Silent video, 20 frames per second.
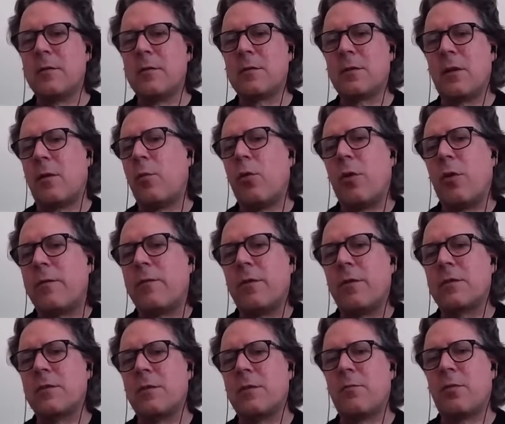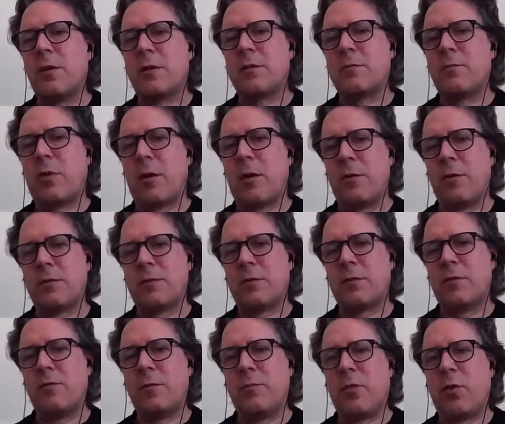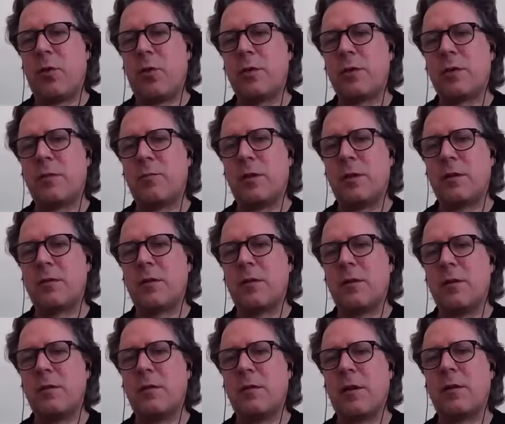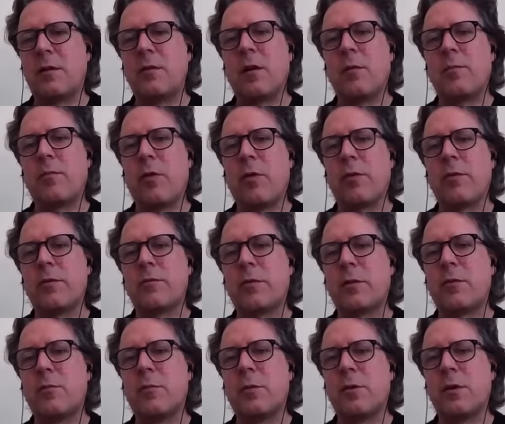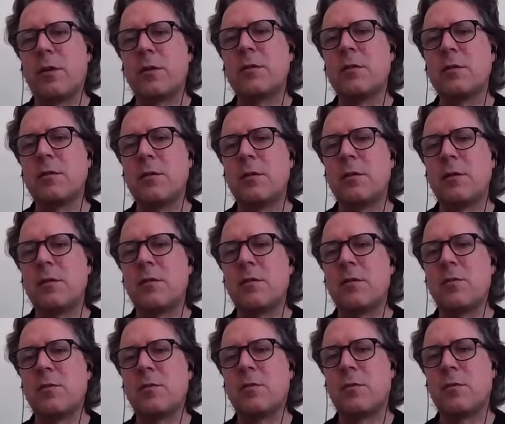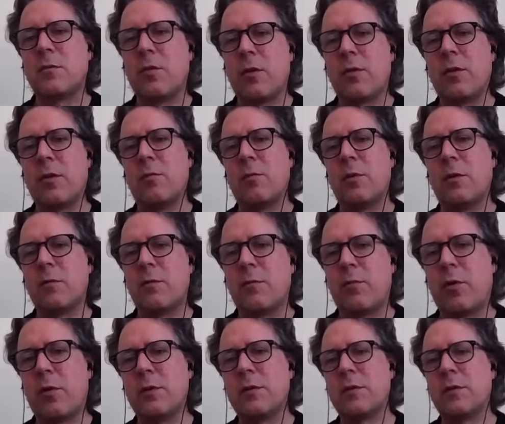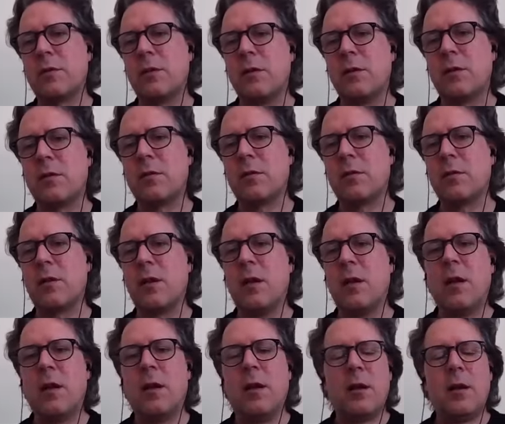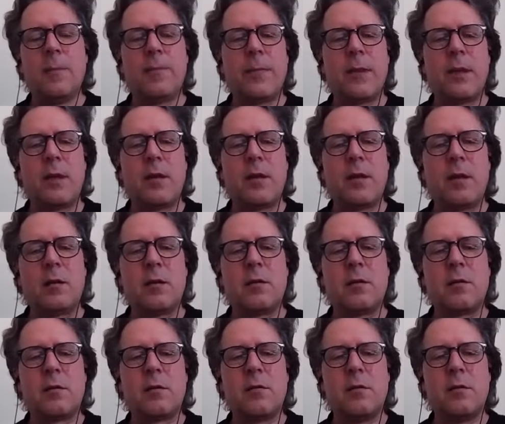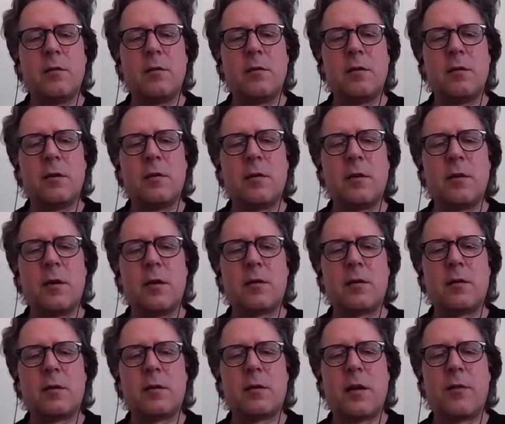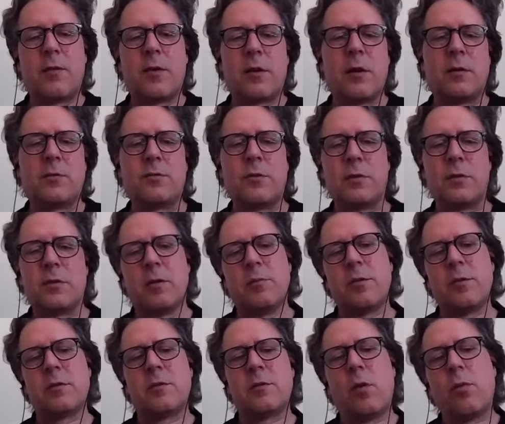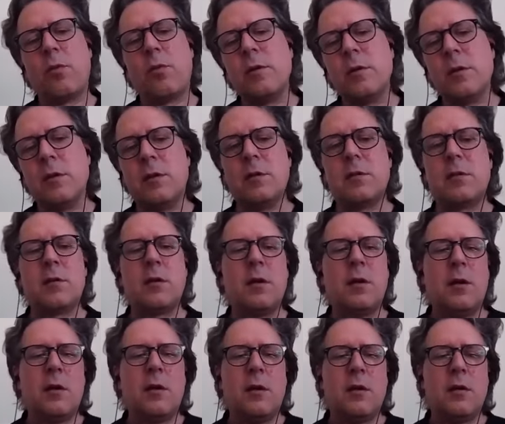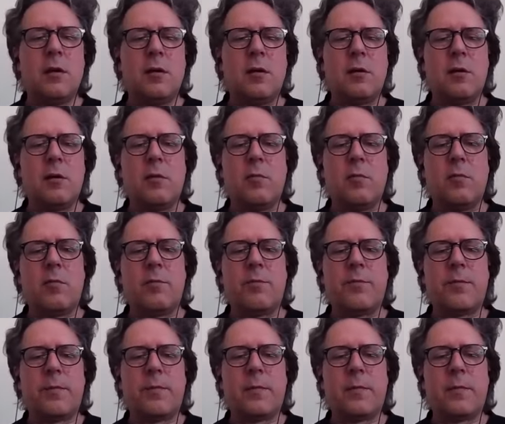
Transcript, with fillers: Samoa, for example, has published the report and basically taken up all the recommendations in it to turn them into policy and and and that other countries are a bit slower in it. Um,